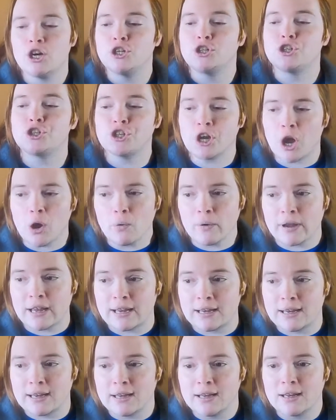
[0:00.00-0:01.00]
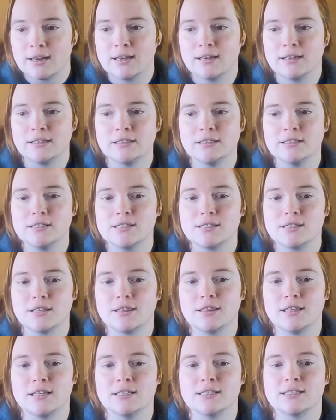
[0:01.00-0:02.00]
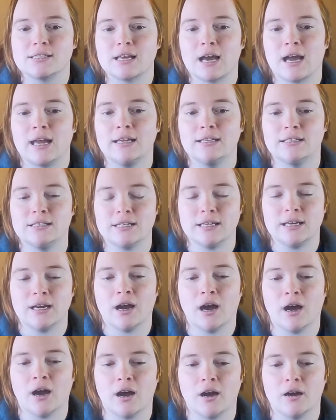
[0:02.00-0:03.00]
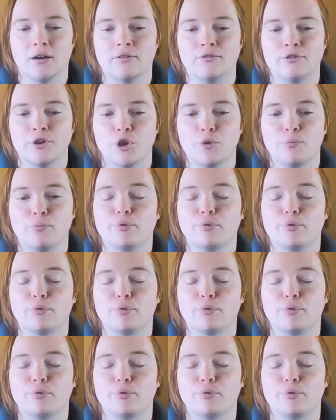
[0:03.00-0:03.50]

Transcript: Showing is this idea of